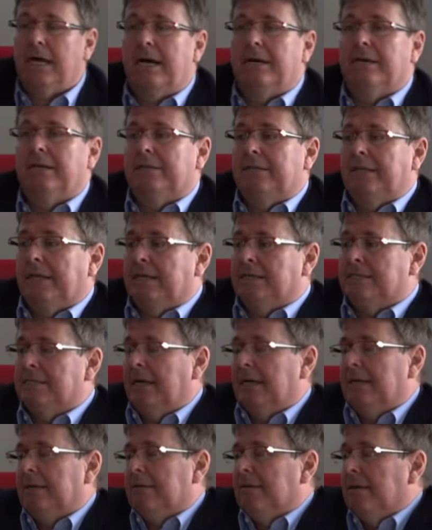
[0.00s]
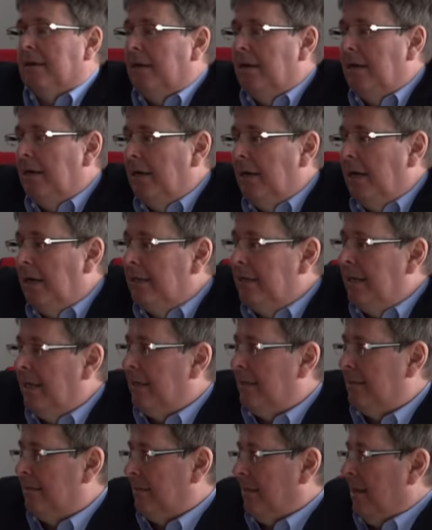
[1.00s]
are the things that
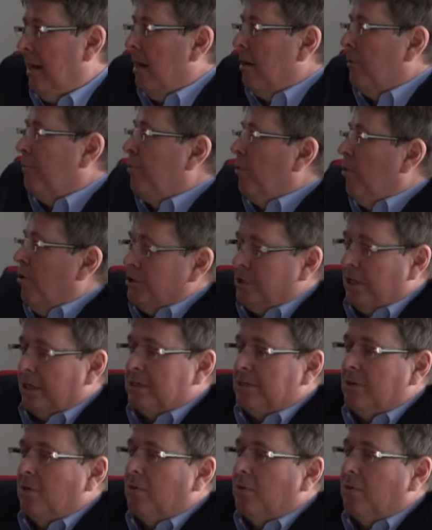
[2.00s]
are projects,